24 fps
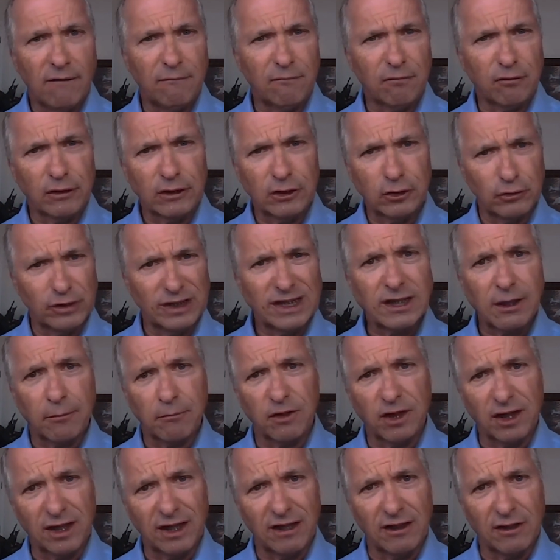for doing
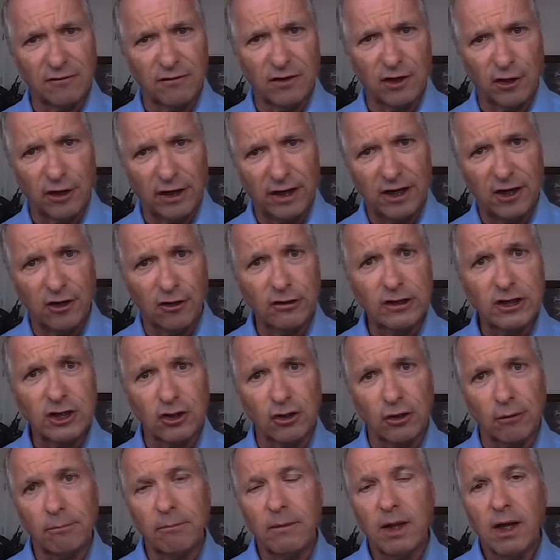something in the very near
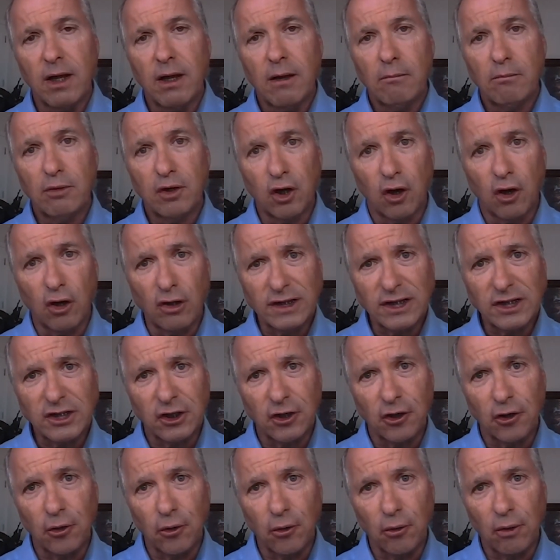term. But
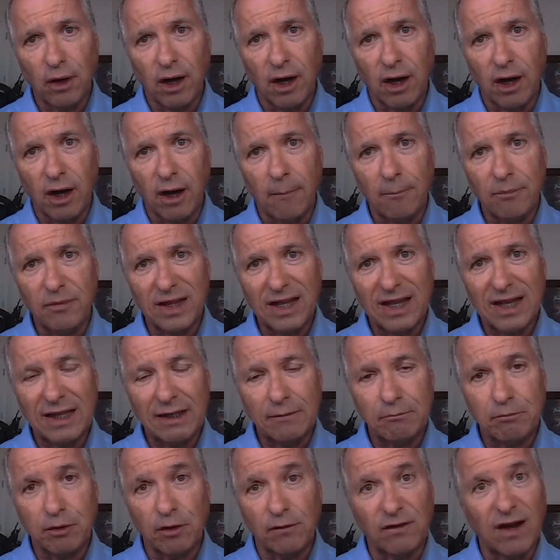also
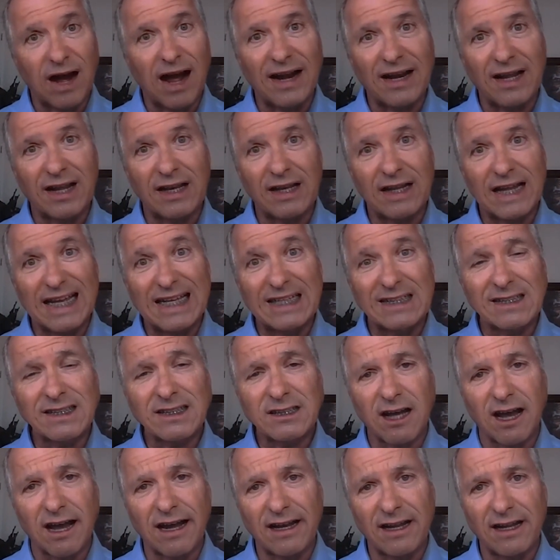it provided
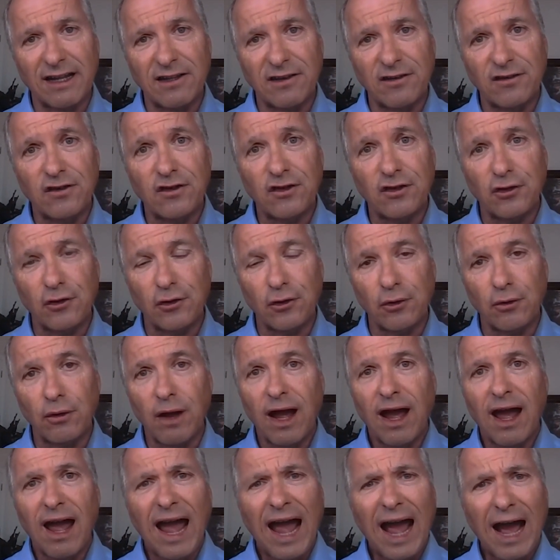insight into
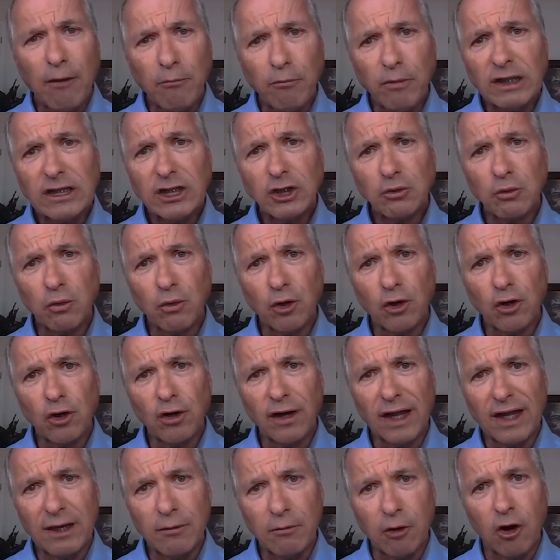how much
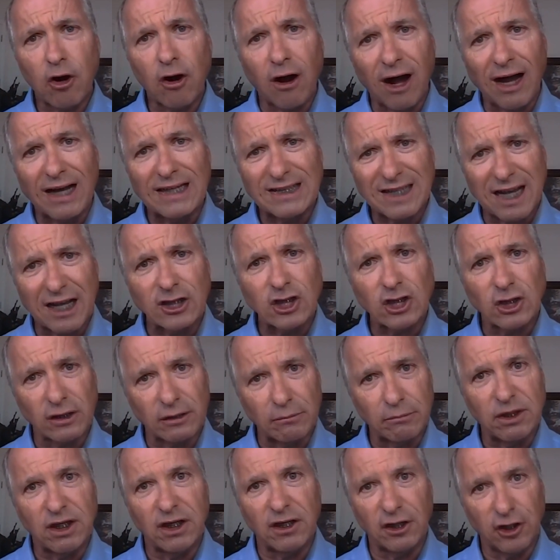were MRIs actually
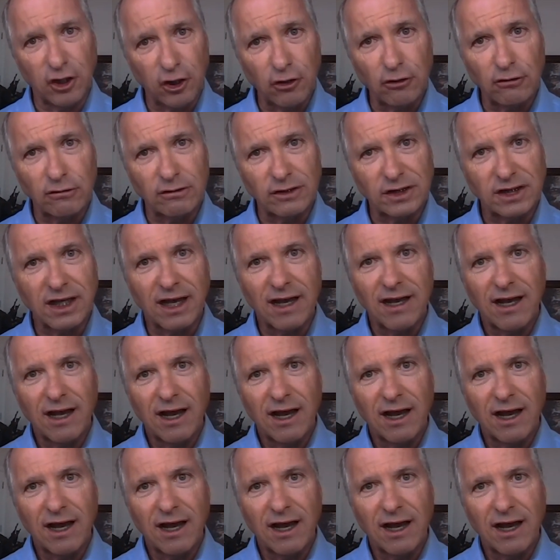being used.